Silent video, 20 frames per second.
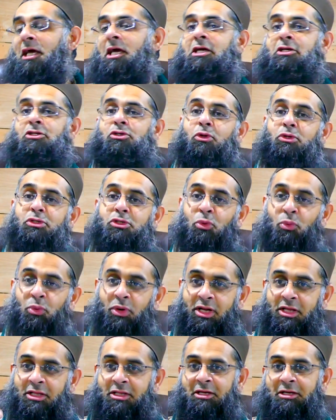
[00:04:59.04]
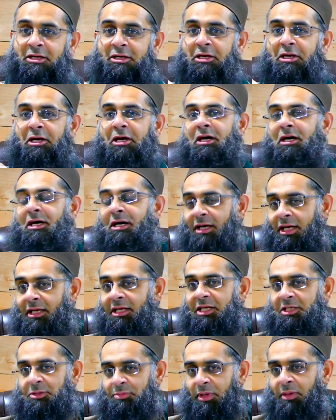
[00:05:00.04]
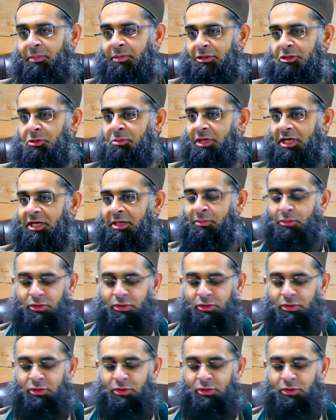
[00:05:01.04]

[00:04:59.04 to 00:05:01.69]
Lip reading: He's also one of the earliest people to become